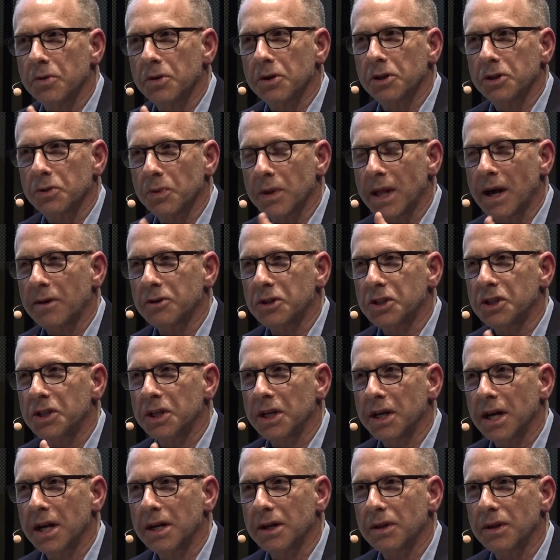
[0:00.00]
push without
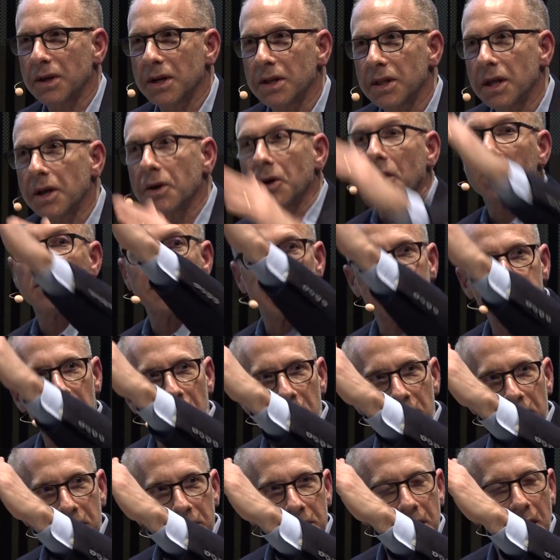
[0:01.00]
seeing anything, and then all of a
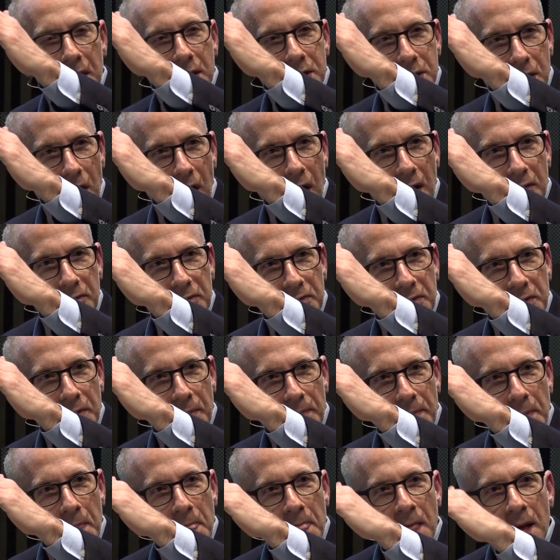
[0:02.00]
sudden it takes off.
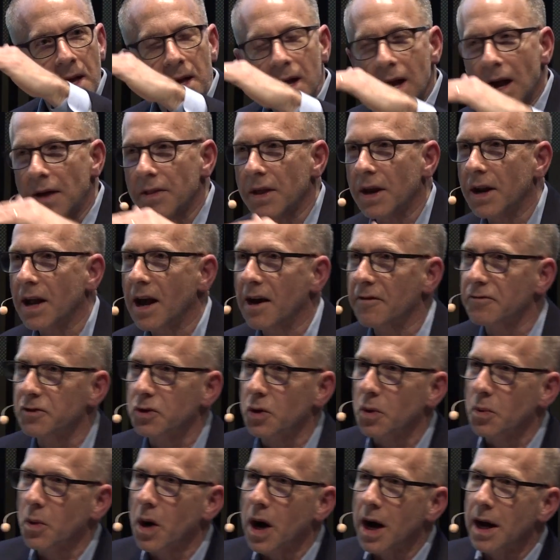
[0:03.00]
And then
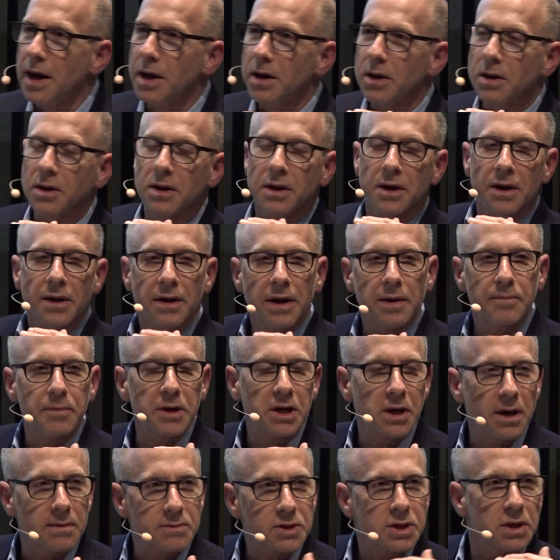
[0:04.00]
after a while, it
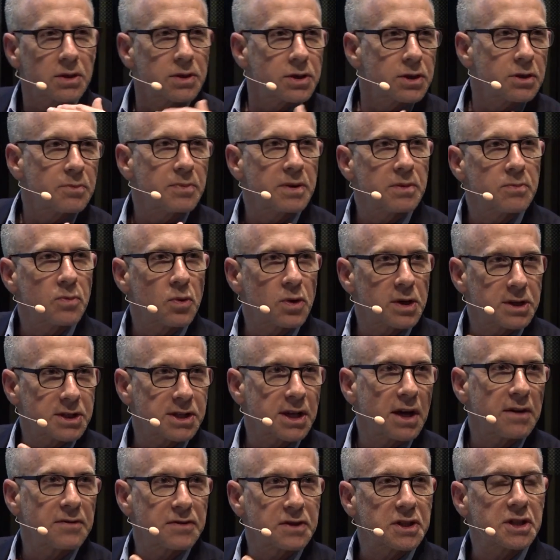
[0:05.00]
becomes a little bit more
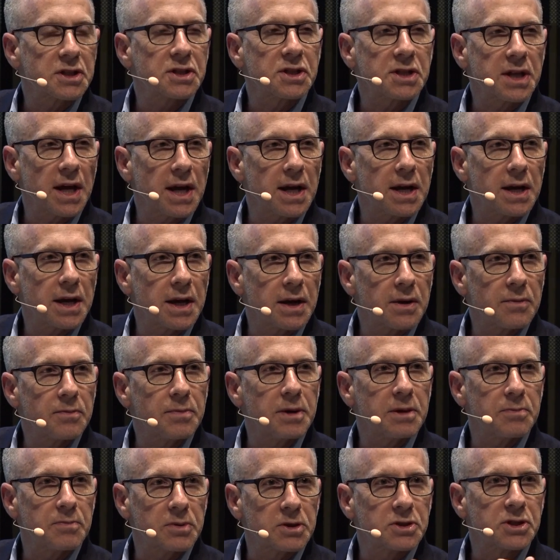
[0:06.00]
self-sustaining.
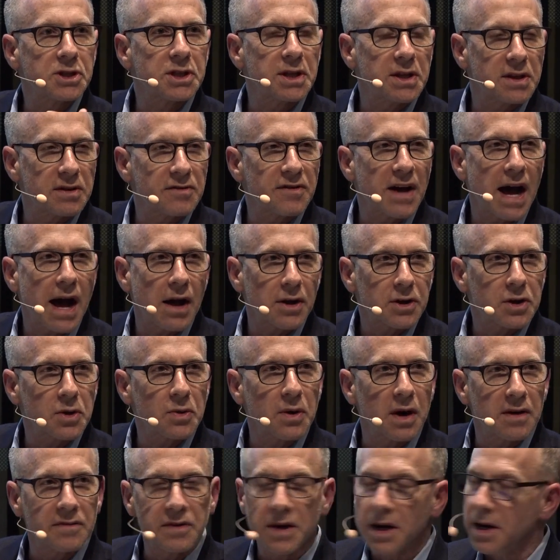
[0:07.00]
People see the
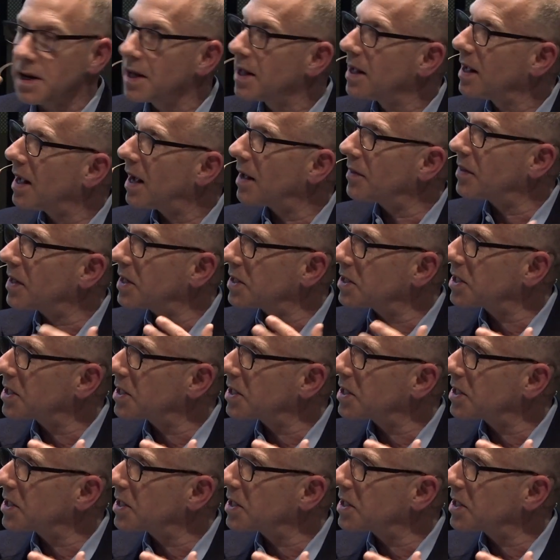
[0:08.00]
value of it, and they